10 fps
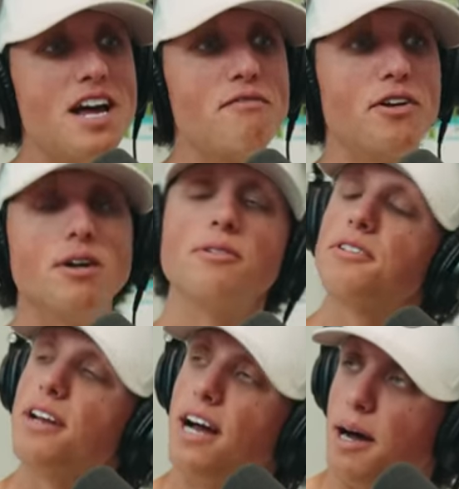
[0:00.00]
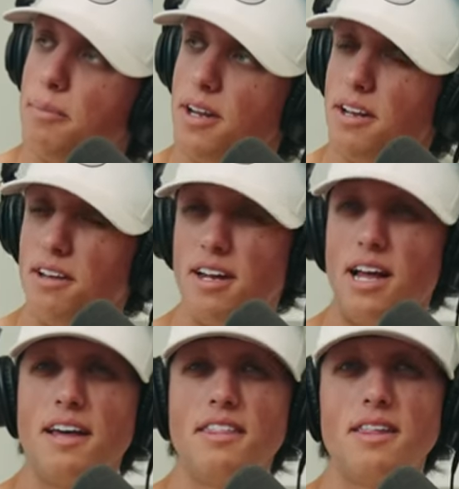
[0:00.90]
never know what's gonna happen, and and
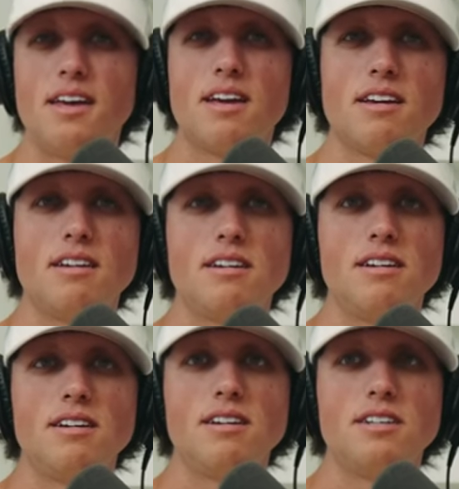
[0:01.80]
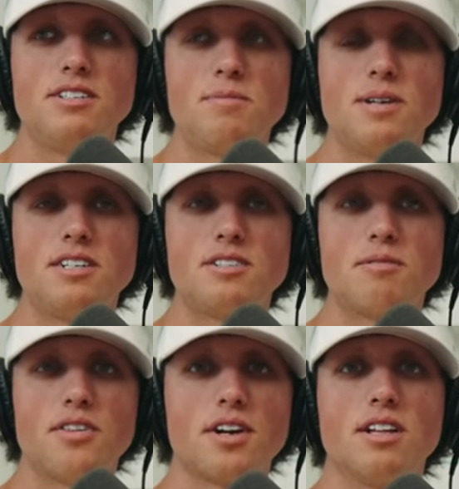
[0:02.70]
I think just because you're
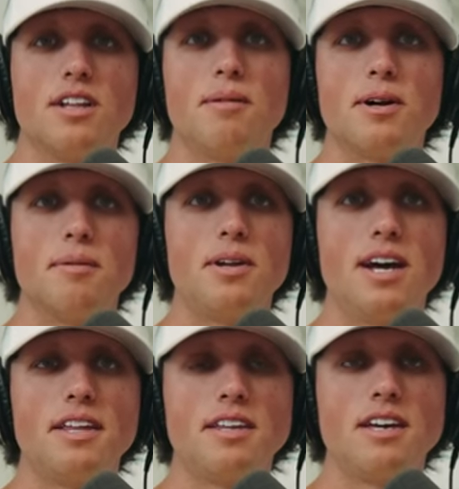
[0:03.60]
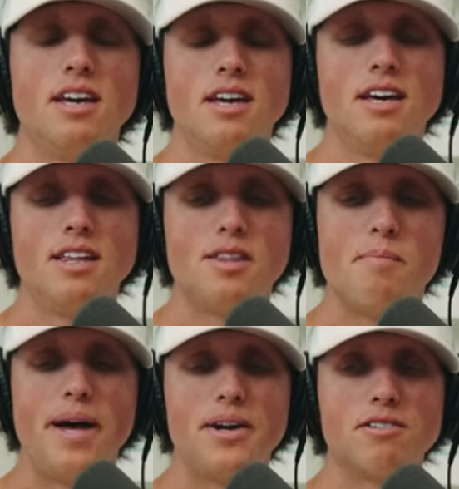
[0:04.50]
with a club company, I think the
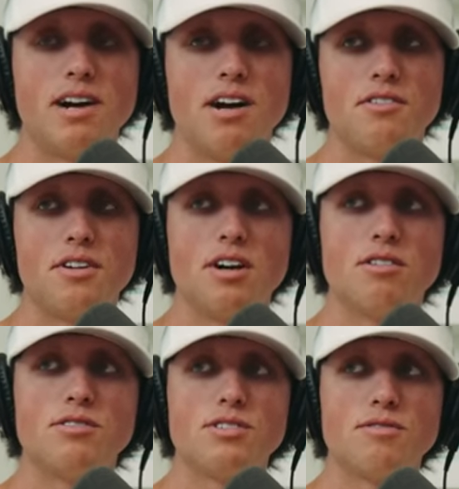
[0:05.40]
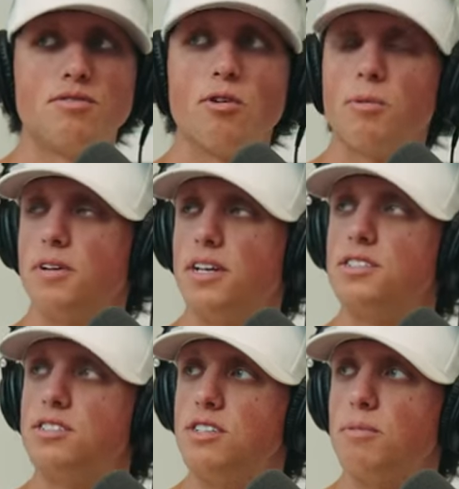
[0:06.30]
better route to go is to form a
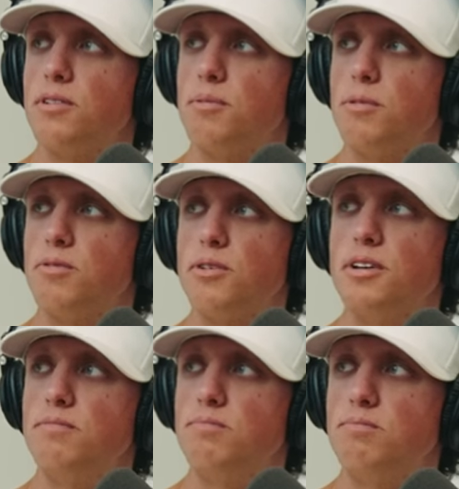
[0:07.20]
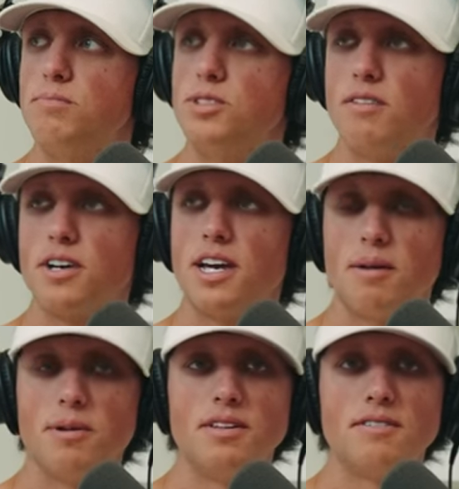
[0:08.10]
relationship with them before you shove a
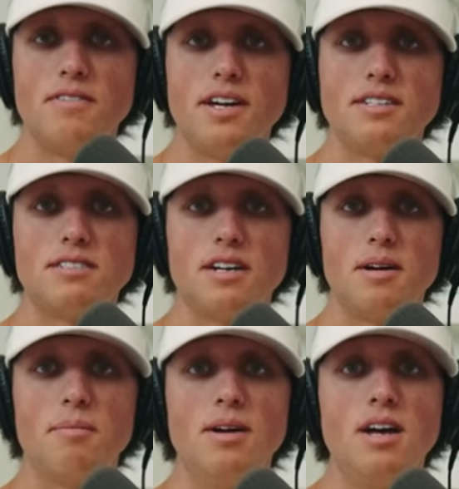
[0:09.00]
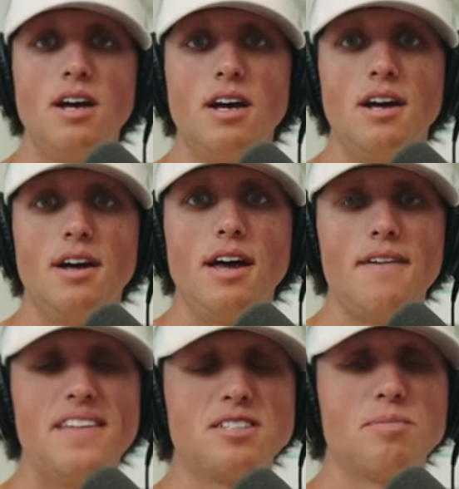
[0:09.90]
camera in their face. Um,
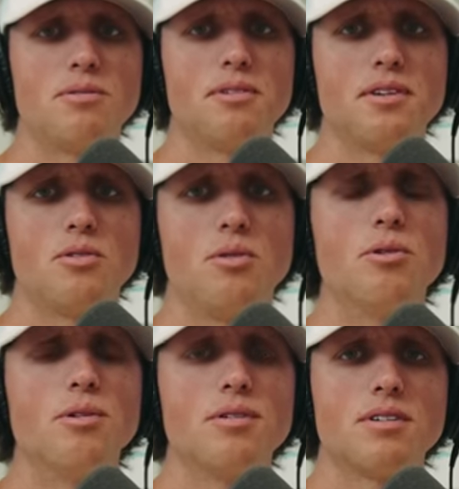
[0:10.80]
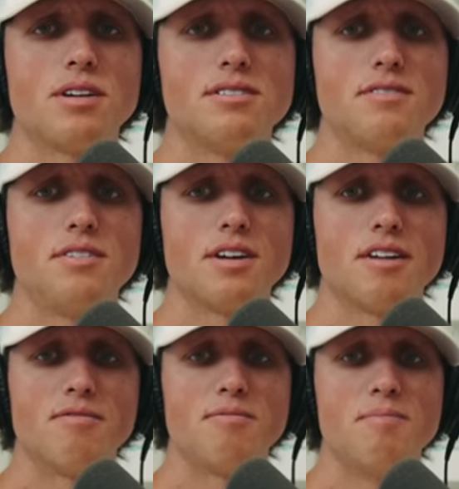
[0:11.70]
and that's been really cool because I feel like
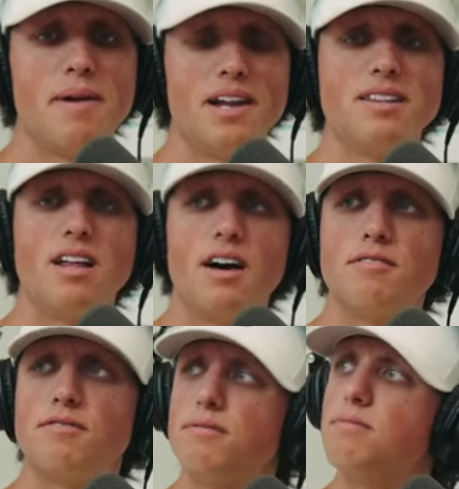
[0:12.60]
I've met a lot of